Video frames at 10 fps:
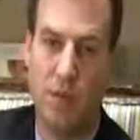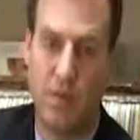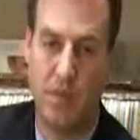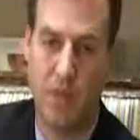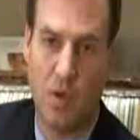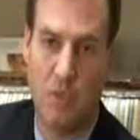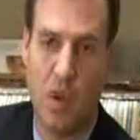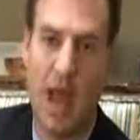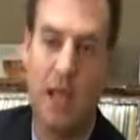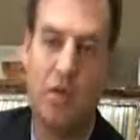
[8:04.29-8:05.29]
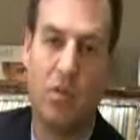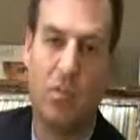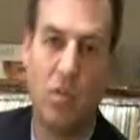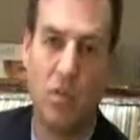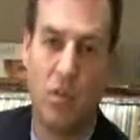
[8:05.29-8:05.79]
you have to go back and
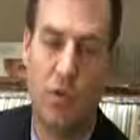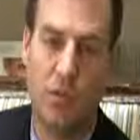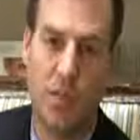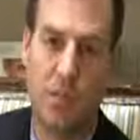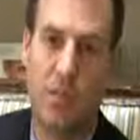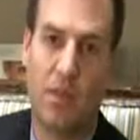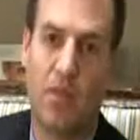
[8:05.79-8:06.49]
remove the rest of the